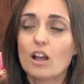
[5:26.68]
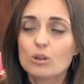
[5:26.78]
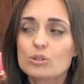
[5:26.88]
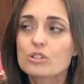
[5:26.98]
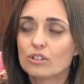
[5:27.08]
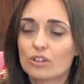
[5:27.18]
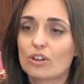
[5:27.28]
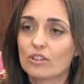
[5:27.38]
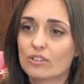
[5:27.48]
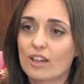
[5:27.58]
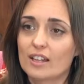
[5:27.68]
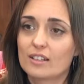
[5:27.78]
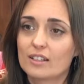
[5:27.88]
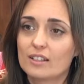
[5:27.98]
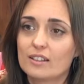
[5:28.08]
I also know
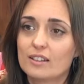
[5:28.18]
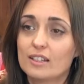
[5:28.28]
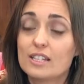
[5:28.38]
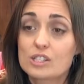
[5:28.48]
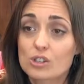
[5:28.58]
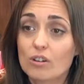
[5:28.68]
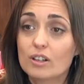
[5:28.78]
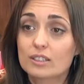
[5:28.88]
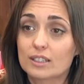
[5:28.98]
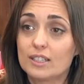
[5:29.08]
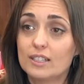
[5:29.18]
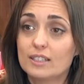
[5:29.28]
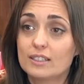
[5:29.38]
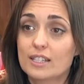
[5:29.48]
that historically